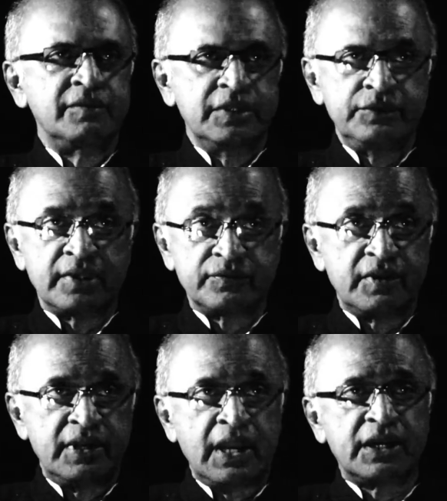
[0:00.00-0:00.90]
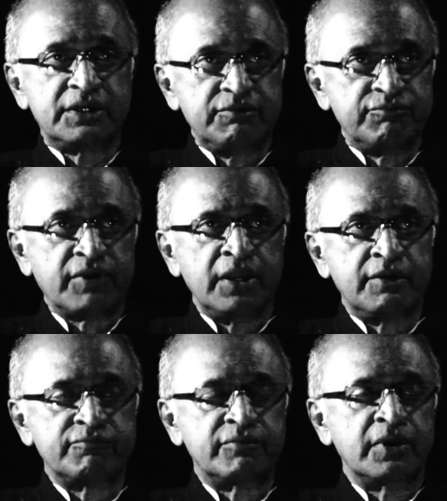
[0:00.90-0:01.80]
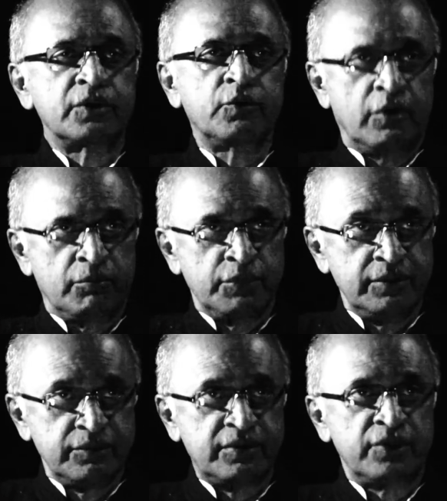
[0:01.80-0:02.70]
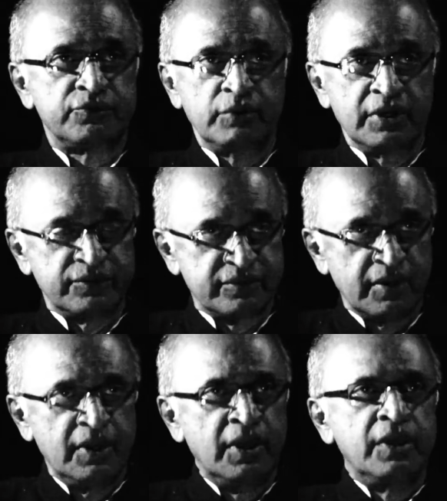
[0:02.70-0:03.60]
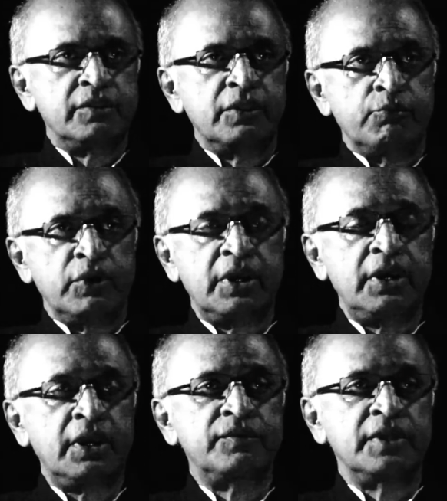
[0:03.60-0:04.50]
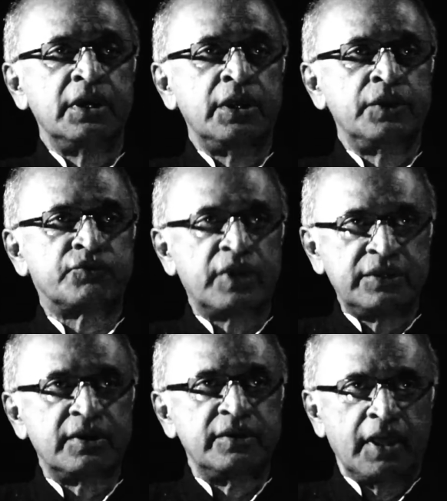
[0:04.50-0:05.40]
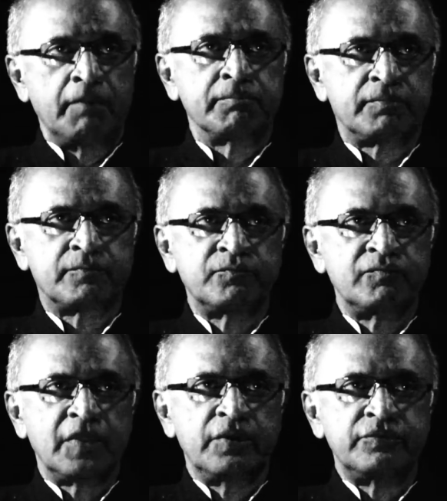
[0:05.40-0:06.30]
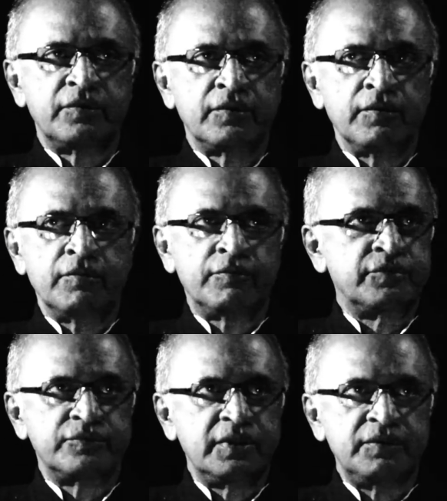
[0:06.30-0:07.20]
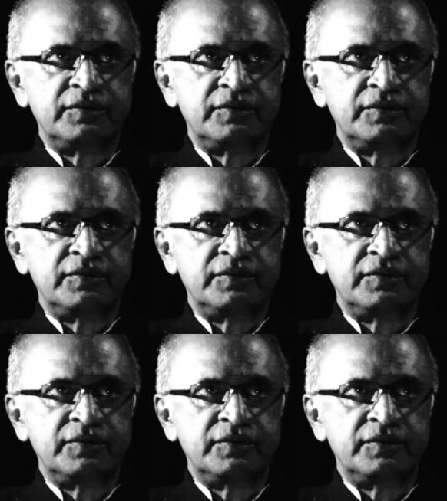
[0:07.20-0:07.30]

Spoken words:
These are the negative kind of comments, as well as the way they treated them. So they